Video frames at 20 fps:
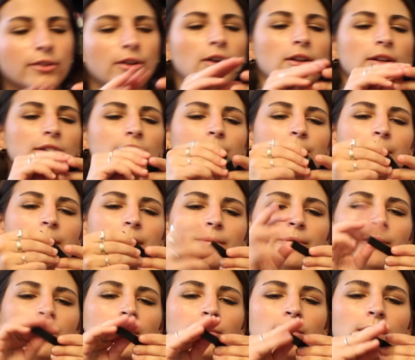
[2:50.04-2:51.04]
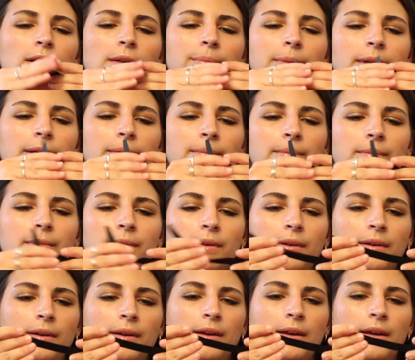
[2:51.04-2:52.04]
calling to me. What will it be?
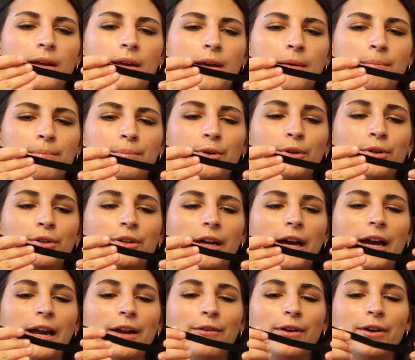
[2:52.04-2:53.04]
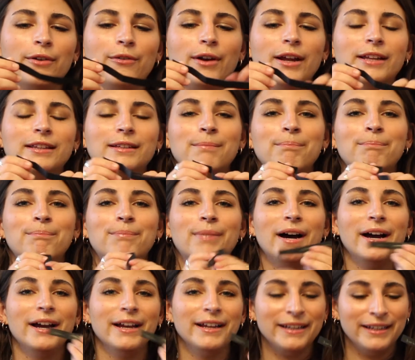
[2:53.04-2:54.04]
Book I regret
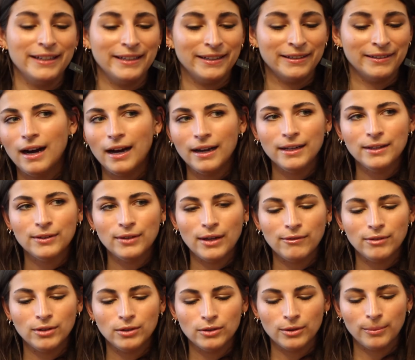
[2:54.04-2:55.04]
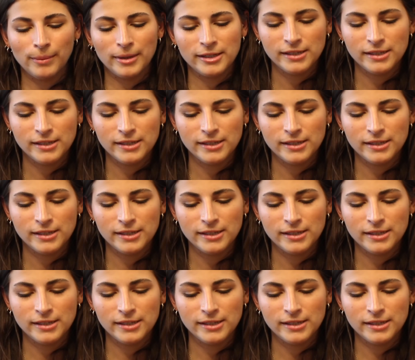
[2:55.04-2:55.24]
buying. I need to have a look on my